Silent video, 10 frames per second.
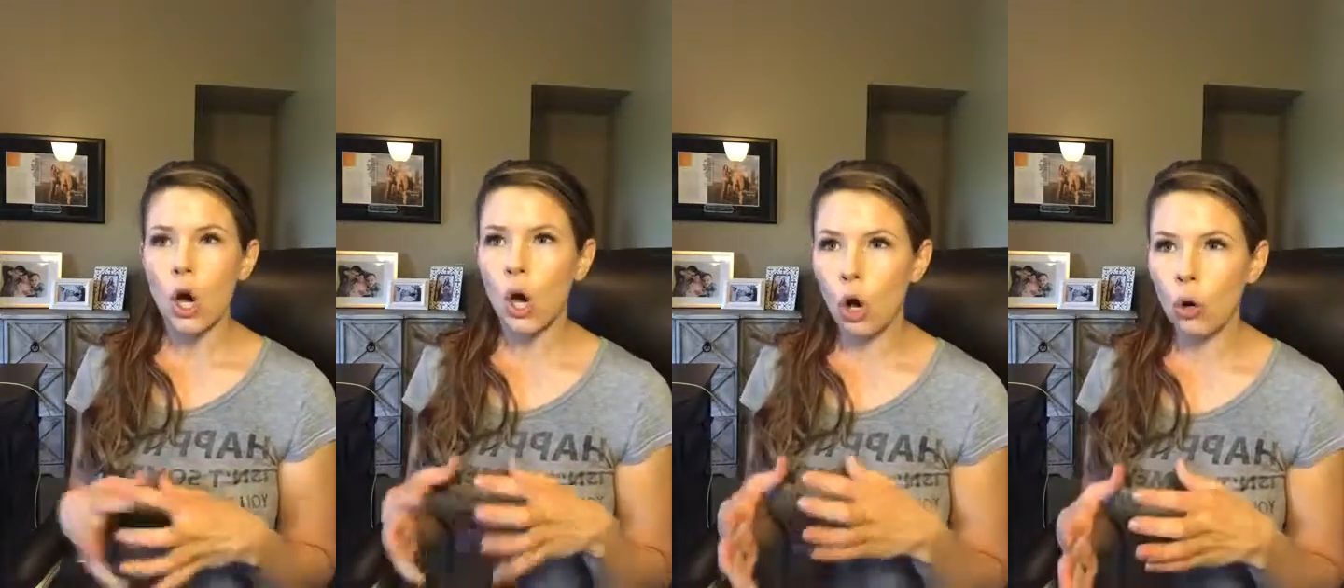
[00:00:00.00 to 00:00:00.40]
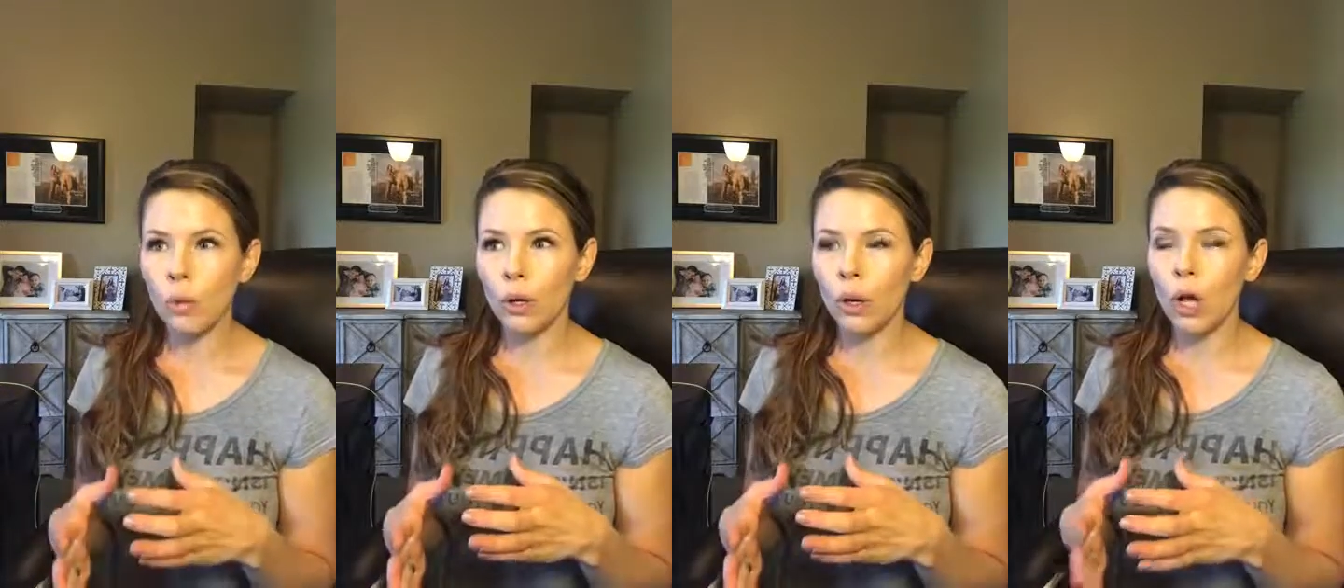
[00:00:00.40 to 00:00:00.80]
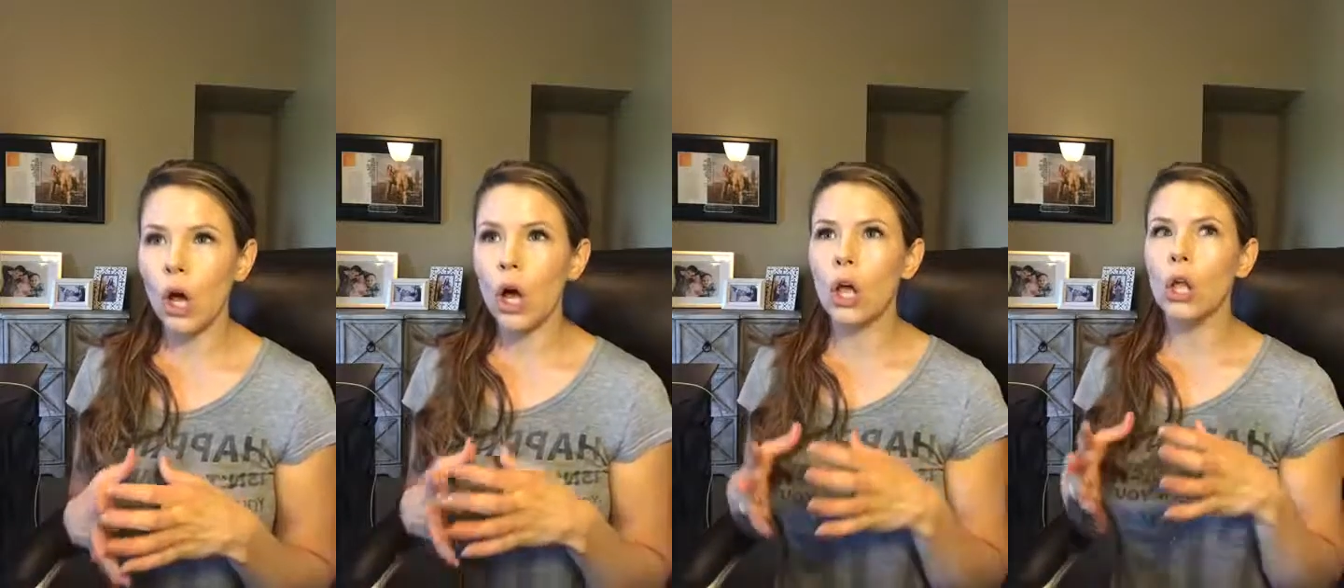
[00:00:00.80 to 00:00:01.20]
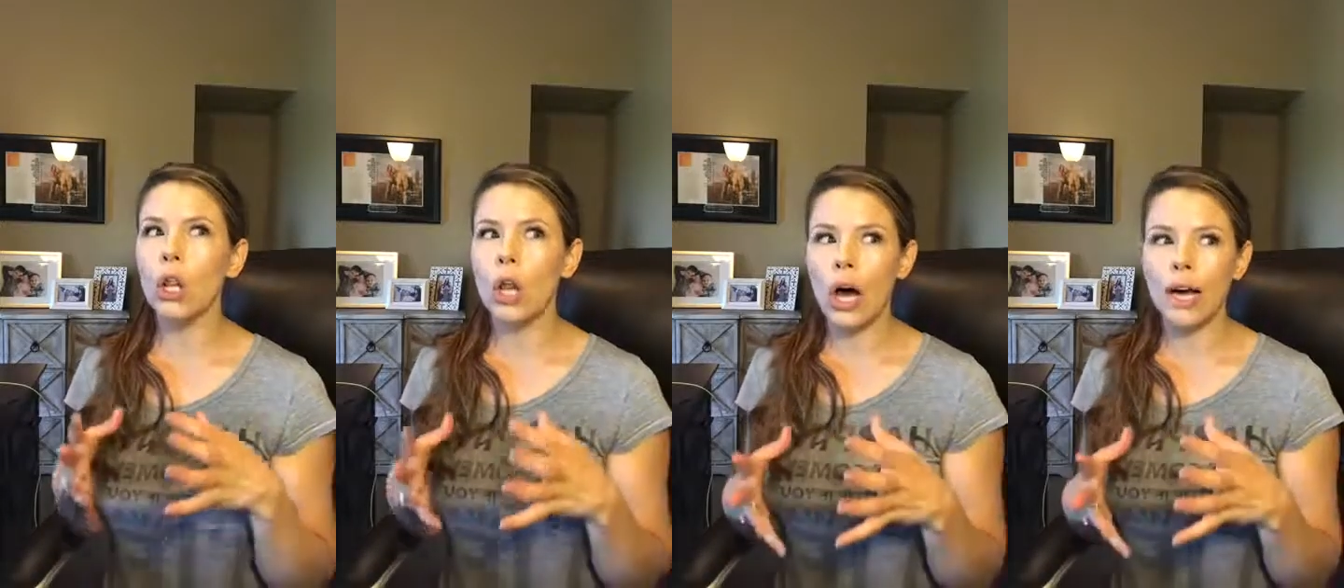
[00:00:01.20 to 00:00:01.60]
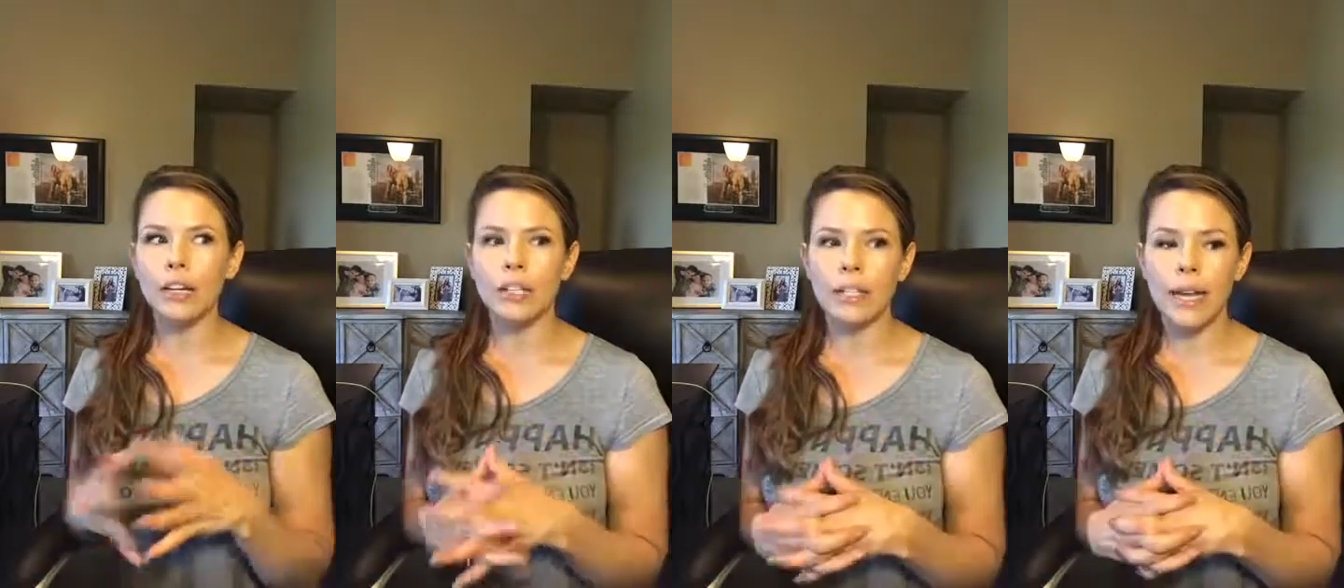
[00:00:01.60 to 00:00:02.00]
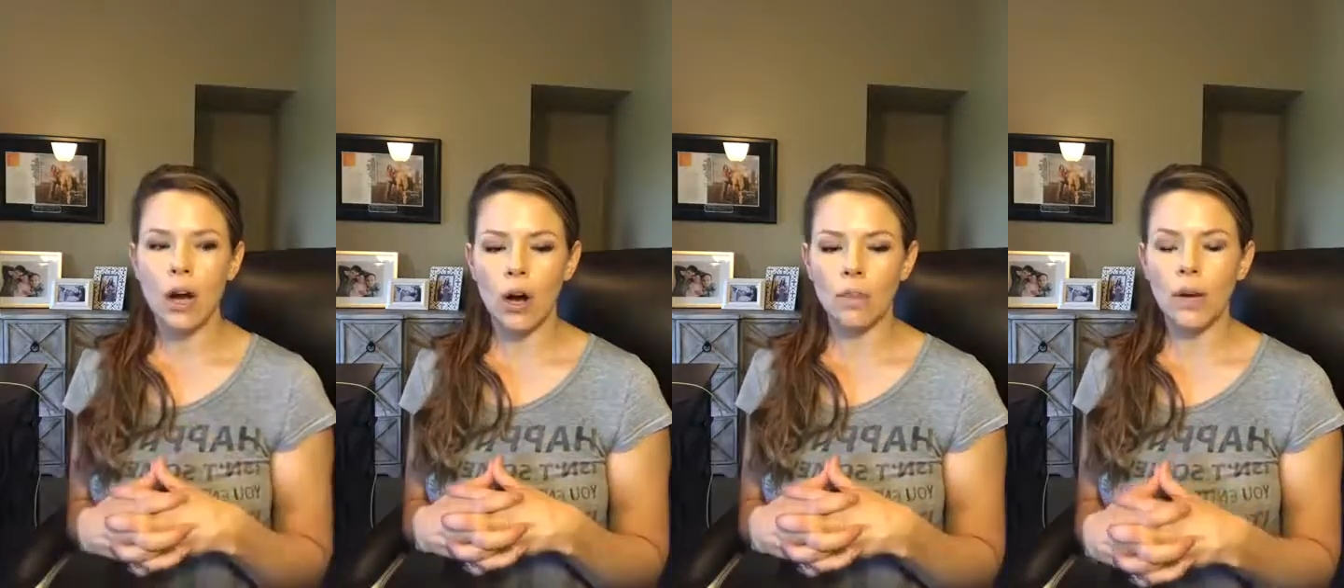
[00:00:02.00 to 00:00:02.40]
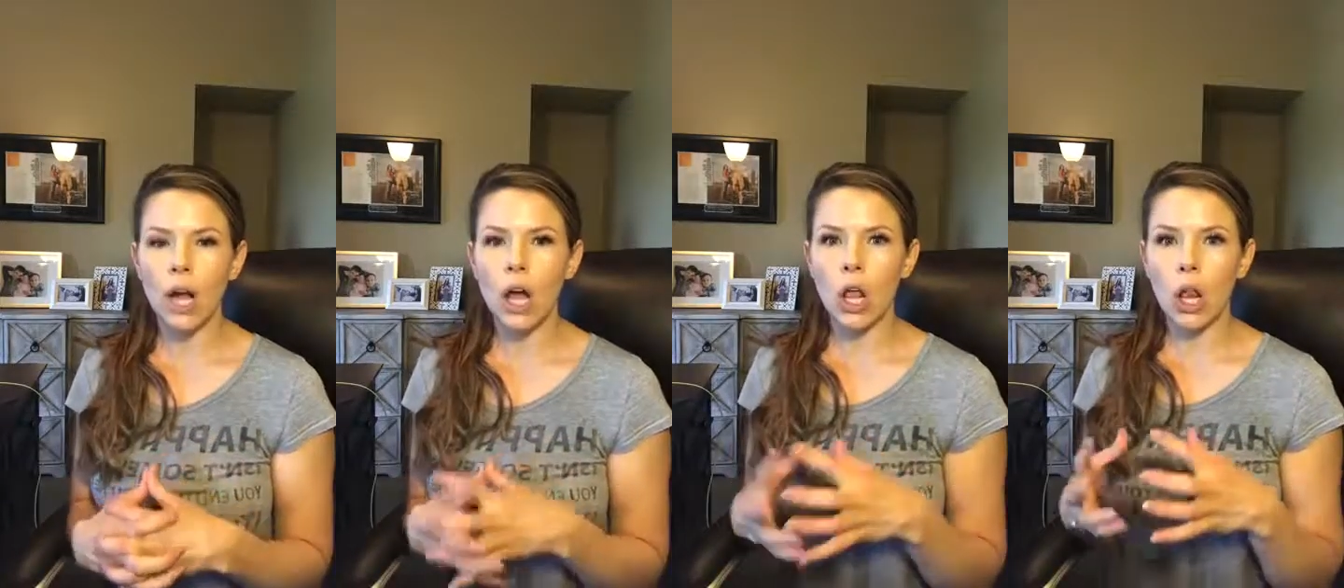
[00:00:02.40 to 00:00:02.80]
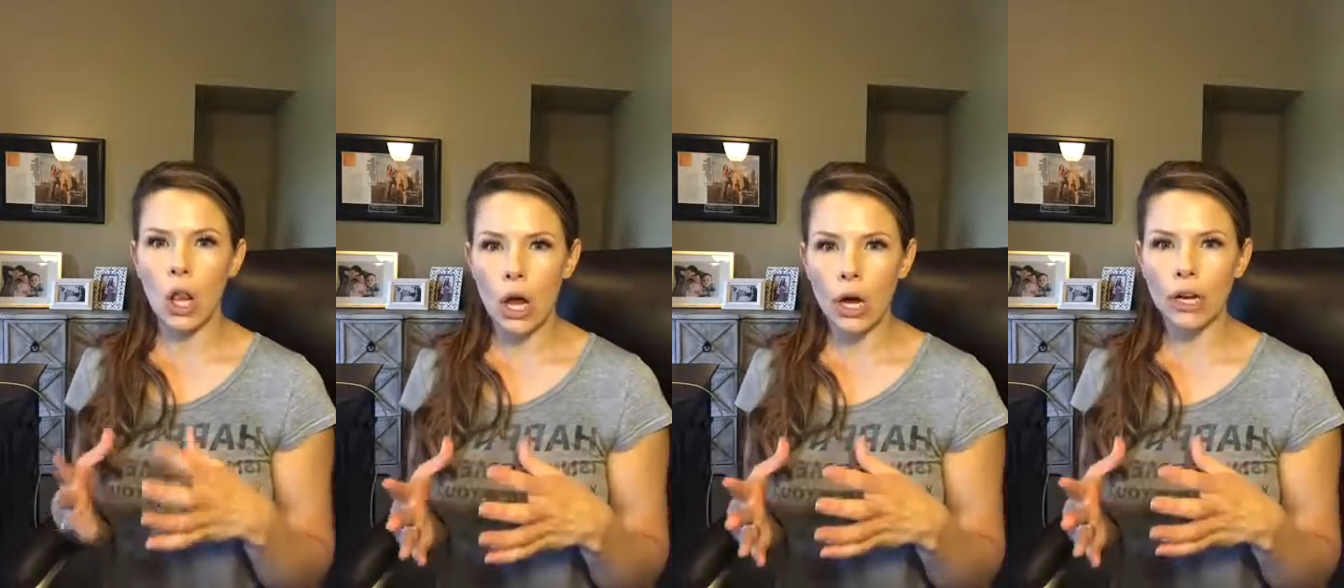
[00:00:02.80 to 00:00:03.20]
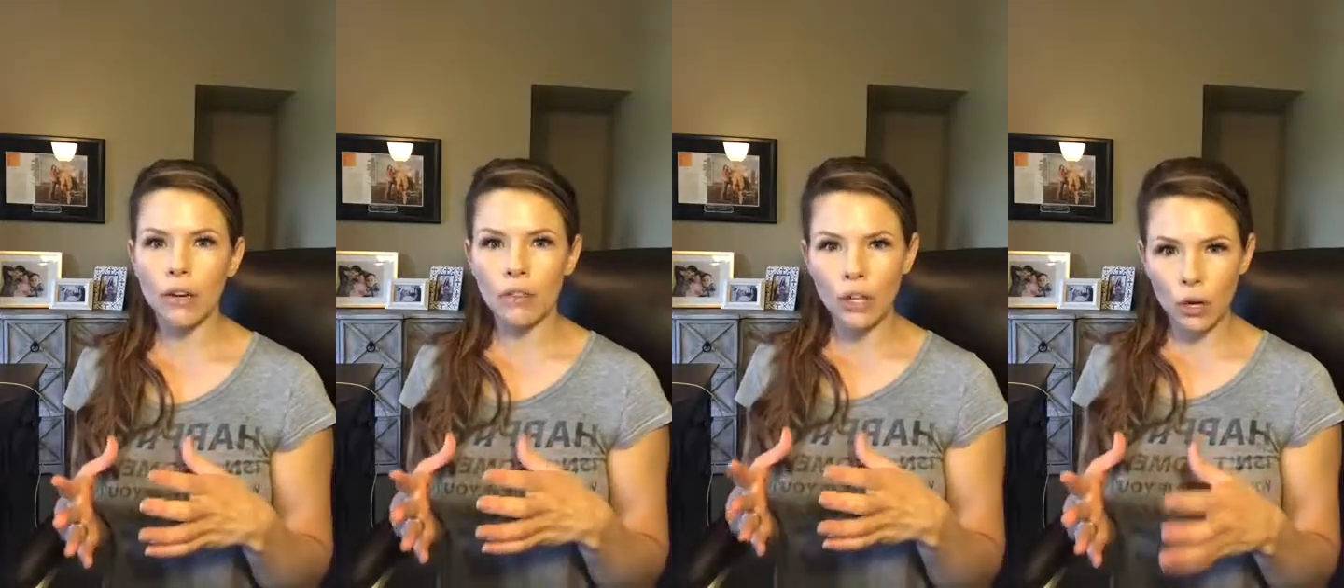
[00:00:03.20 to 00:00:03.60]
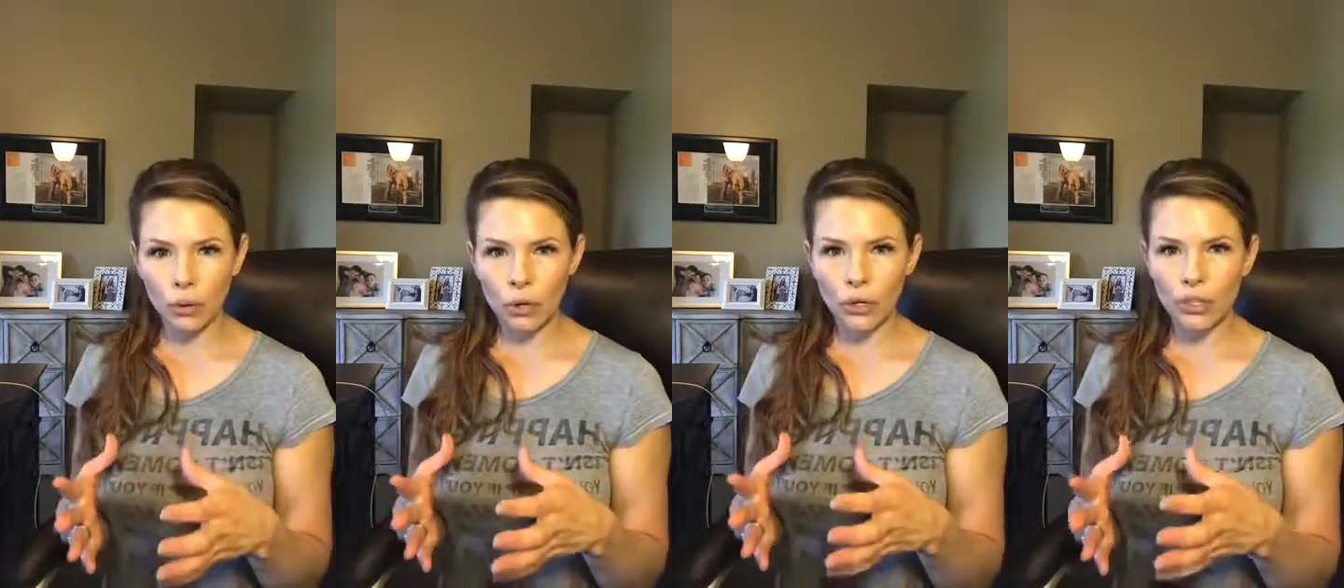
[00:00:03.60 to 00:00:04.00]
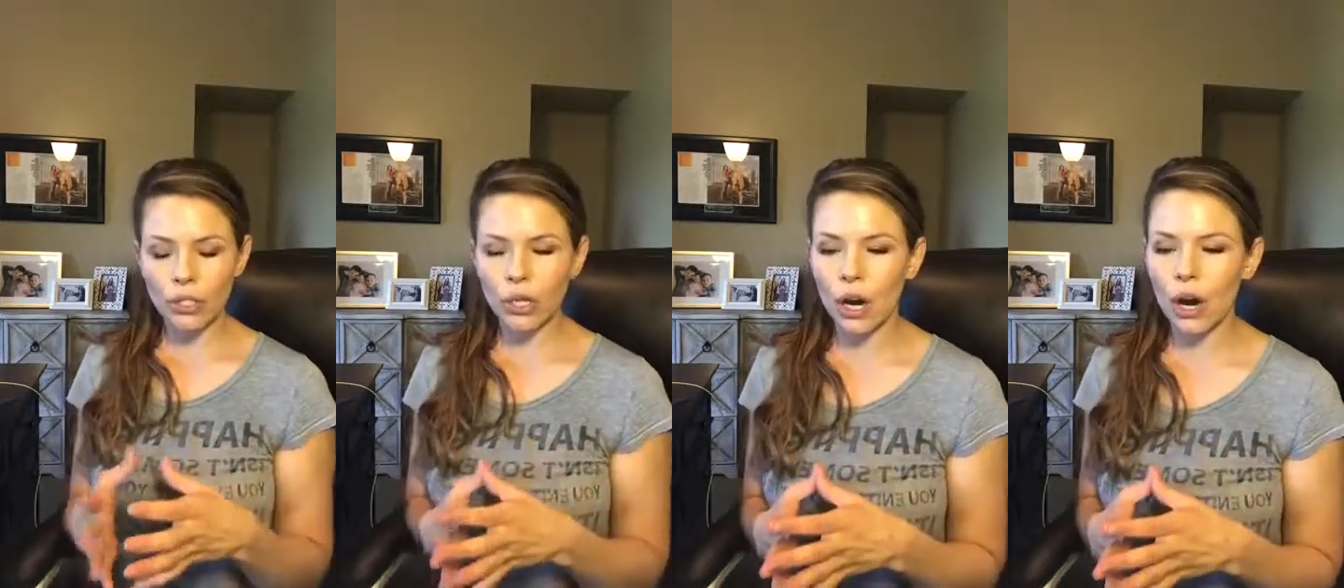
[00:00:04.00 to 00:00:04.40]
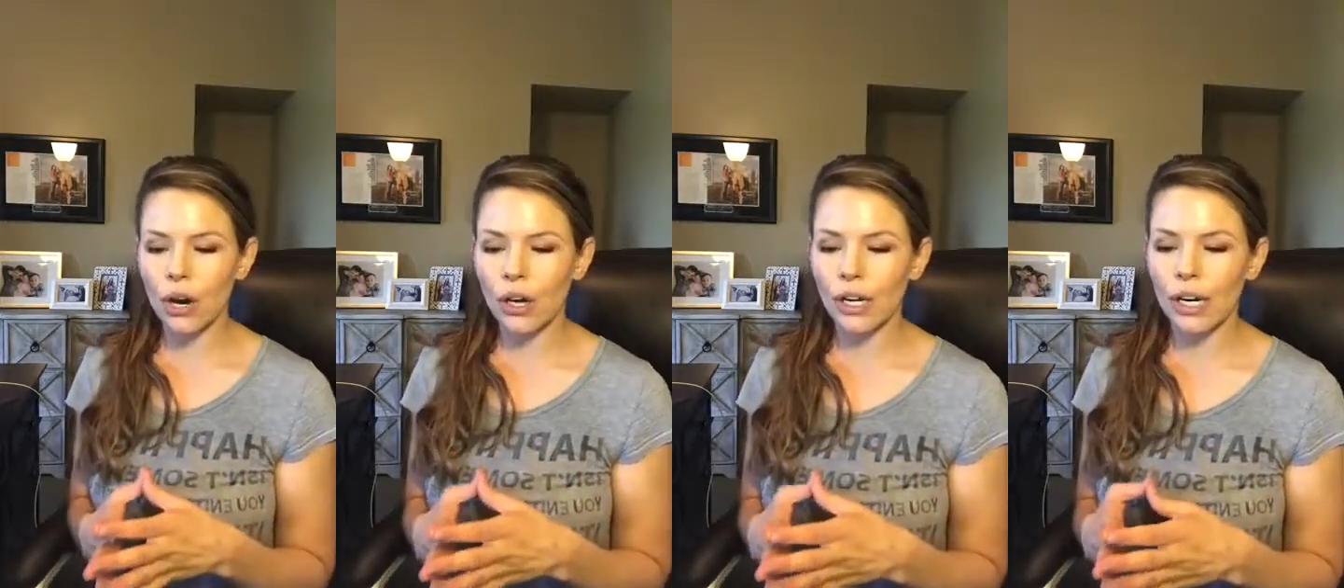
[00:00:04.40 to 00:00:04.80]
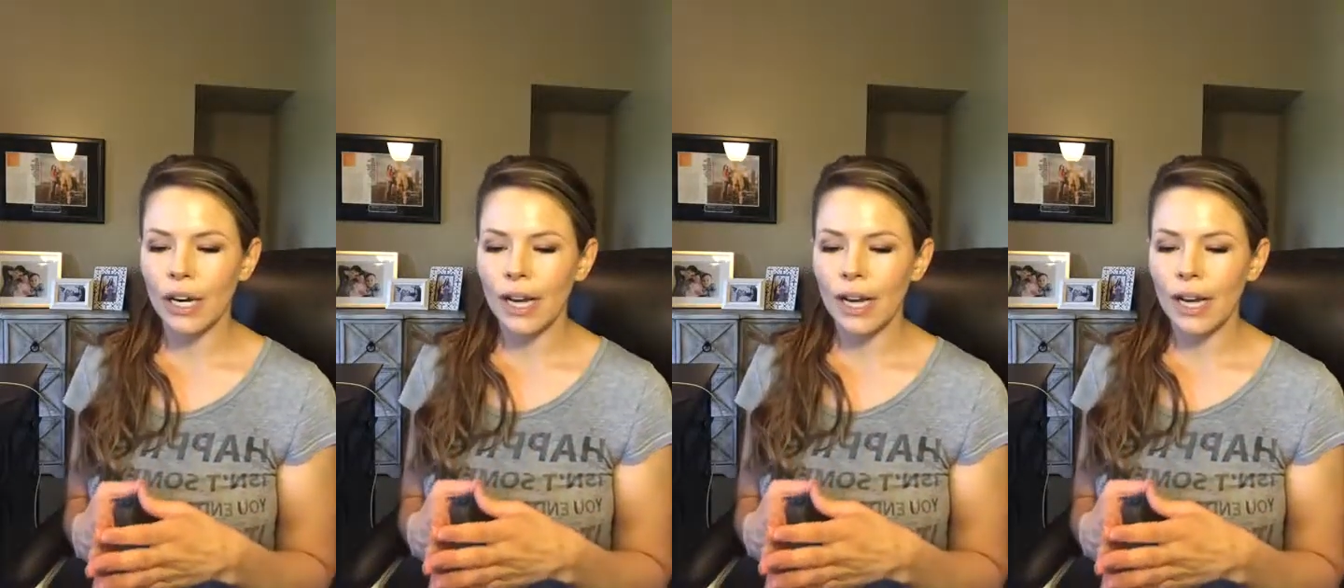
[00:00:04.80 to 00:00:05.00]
Almost a lot, I shouldn't say all, but a lot of yogurts are,